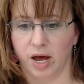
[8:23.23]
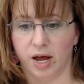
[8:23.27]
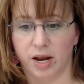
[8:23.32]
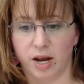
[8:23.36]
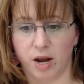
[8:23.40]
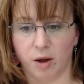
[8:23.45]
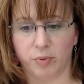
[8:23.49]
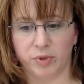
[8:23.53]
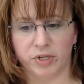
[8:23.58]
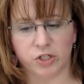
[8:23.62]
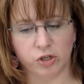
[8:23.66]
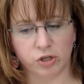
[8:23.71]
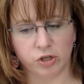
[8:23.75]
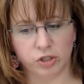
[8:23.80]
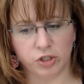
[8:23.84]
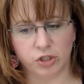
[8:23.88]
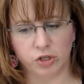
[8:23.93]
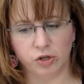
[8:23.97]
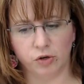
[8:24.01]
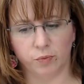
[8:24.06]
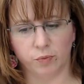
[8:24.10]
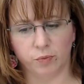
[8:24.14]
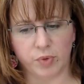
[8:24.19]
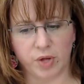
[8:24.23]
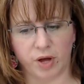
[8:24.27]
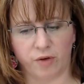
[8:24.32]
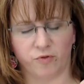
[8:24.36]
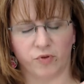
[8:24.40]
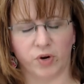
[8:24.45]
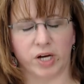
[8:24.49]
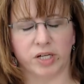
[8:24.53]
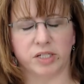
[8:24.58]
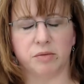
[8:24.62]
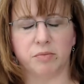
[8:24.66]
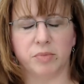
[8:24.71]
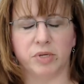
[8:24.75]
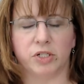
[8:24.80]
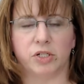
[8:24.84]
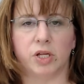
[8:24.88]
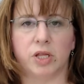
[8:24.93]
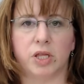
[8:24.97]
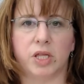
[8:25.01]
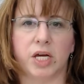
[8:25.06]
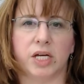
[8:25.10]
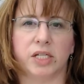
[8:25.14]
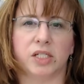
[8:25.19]
Now be sure too, I forgot to
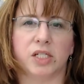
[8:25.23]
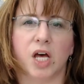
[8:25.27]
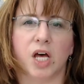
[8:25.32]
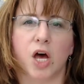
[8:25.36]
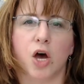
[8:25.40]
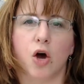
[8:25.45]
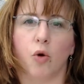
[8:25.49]
mention this,